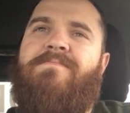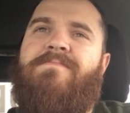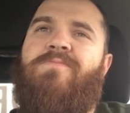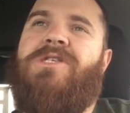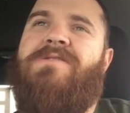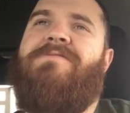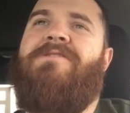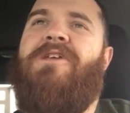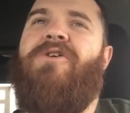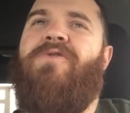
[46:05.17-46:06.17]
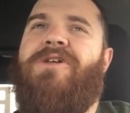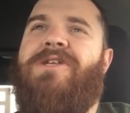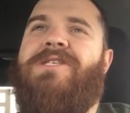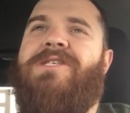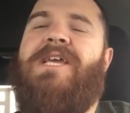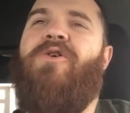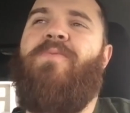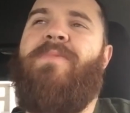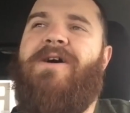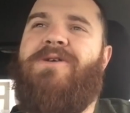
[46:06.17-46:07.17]
are just, going to say
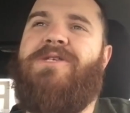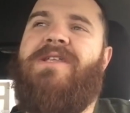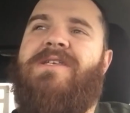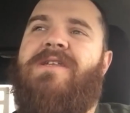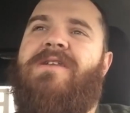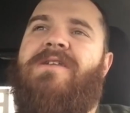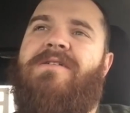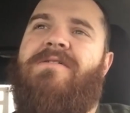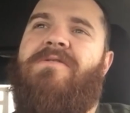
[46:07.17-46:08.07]
no, Biosol doesn't,